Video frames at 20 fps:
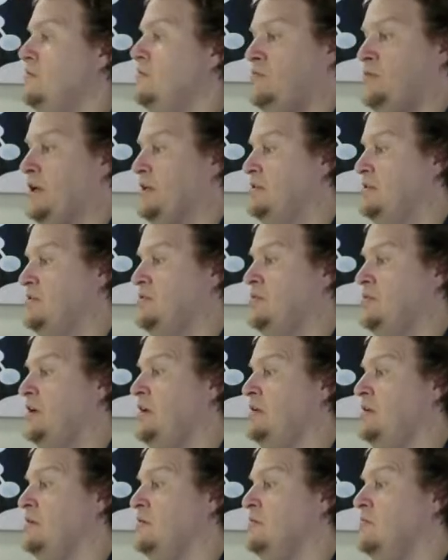That's
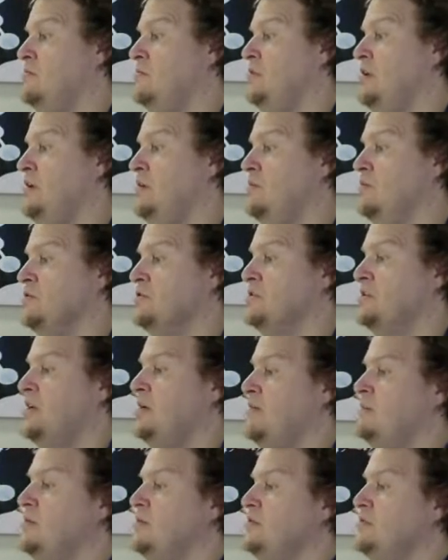great. Yeah, we'll
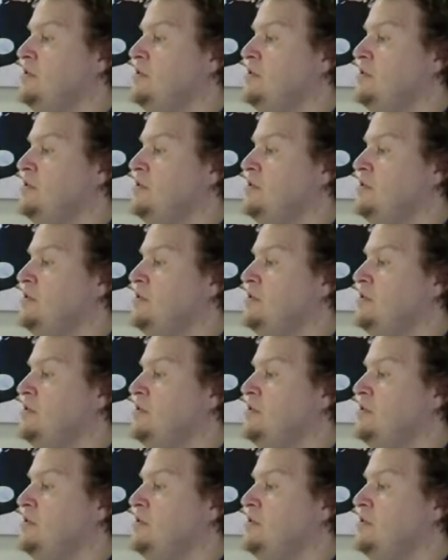scan both